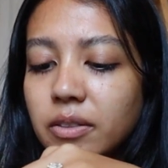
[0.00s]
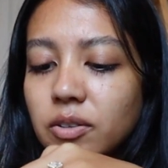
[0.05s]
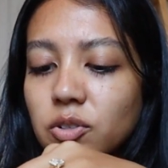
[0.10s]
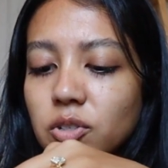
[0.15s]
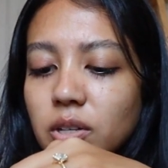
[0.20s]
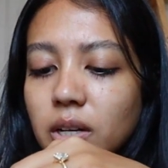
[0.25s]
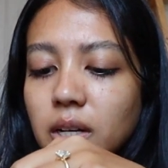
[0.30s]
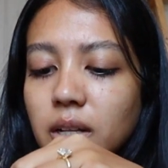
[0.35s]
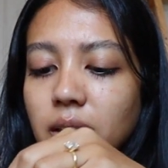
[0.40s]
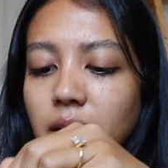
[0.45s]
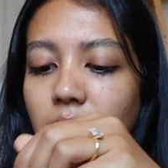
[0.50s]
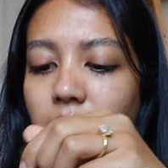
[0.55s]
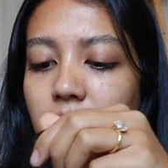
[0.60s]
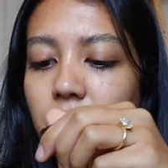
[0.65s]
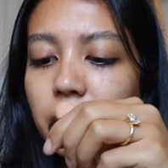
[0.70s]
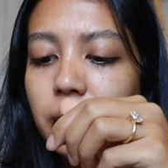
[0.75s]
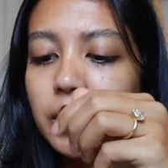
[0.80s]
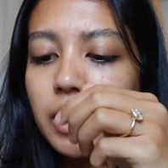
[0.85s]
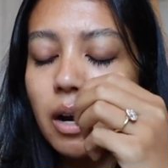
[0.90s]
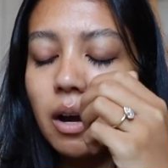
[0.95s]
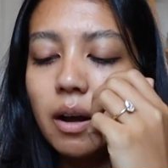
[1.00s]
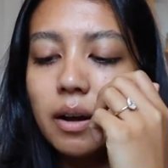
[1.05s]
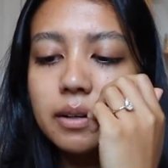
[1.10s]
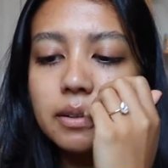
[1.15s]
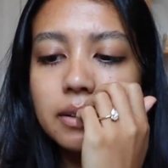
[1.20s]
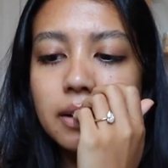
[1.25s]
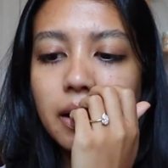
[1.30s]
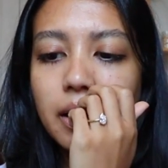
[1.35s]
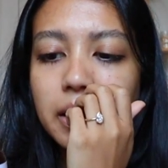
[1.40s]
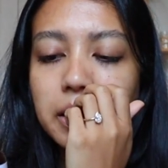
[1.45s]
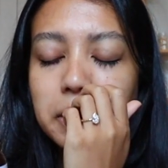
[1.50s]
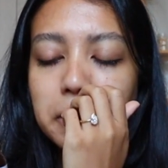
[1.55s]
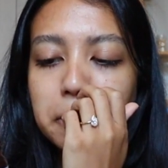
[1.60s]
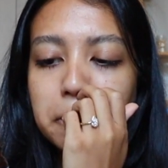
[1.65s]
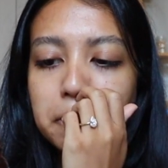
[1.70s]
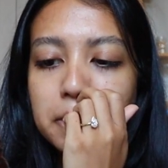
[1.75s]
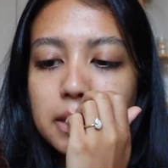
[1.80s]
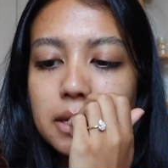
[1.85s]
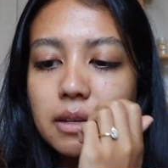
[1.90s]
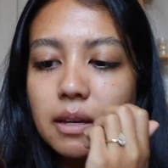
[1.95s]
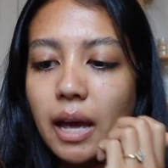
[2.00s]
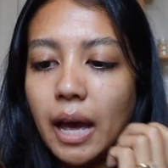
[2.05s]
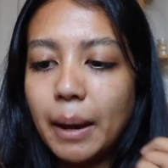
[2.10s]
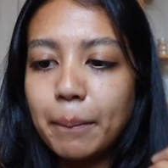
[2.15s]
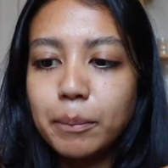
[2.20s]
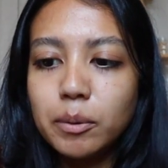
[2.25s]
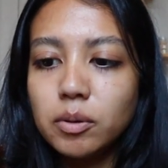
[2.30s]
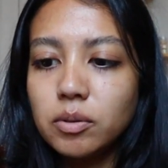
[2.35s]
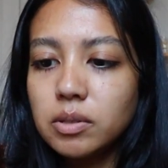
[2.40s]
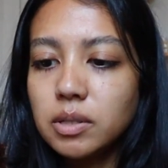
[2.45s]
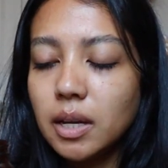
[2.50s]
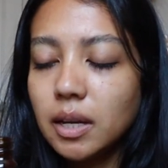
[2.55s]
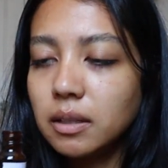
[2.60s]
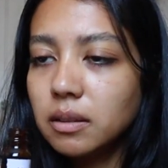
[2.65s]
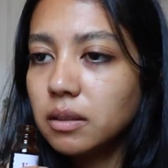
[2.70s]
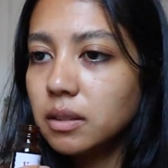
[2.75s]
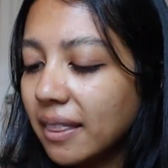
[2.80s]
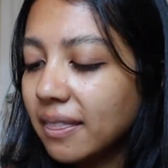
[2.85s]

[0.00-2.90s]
There's like a lot going on, kind of apple scent.